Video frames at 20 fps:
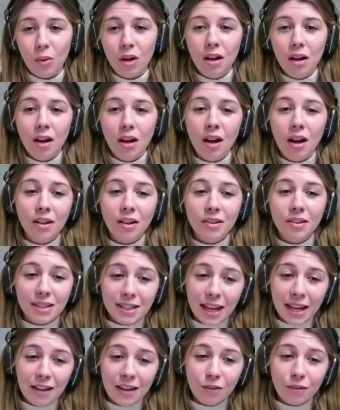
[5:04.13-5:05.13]
they felt
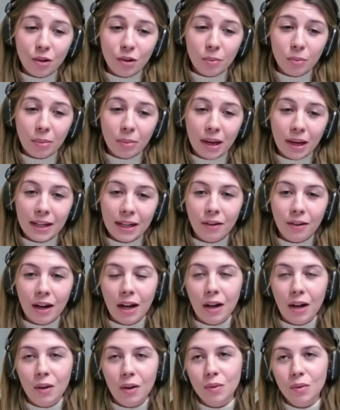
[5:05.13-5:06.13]
unsafe on the
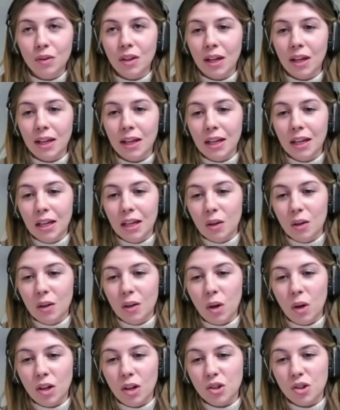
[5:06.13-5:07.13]
playground,
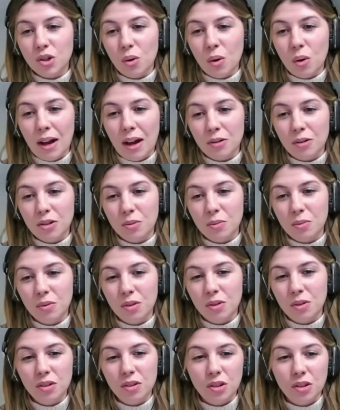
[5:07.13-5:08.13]
they weren't sure
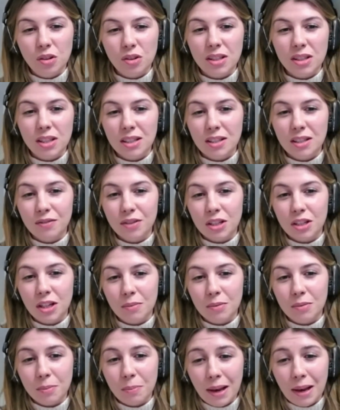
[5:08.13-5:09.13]
how to do lots of
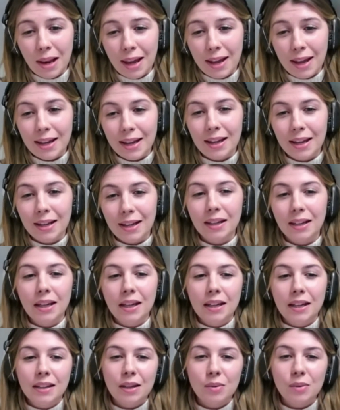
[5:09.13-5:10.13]
different types of
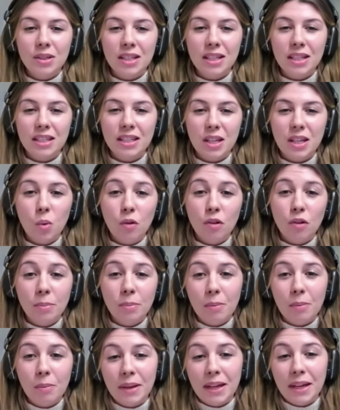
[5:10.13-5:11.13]
playing, there was things
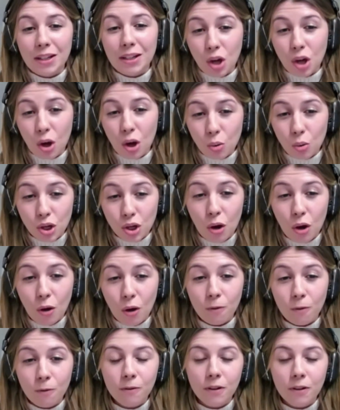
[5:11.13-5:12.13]
they worried about being
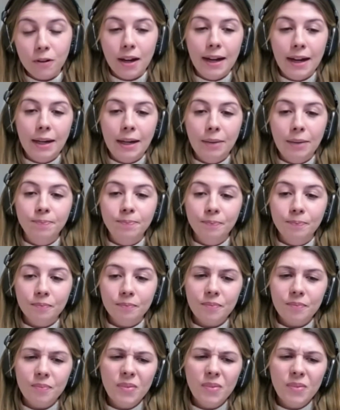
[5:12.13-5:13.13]
told off,
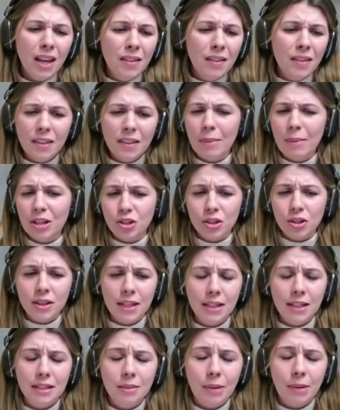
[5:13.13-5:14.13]
And then they
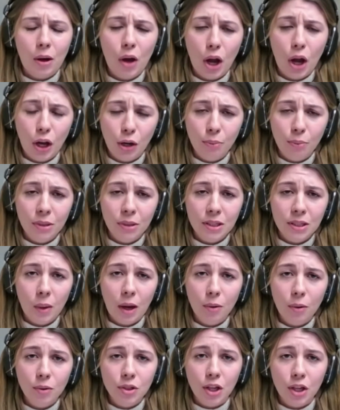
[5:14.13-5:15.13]
mentioned things about
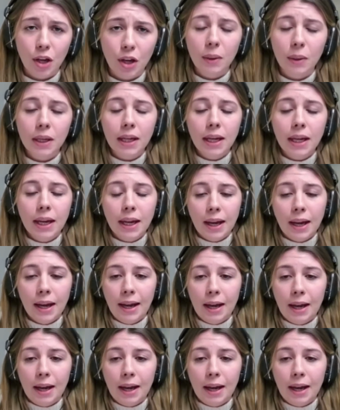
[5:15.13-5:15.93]
home as well. So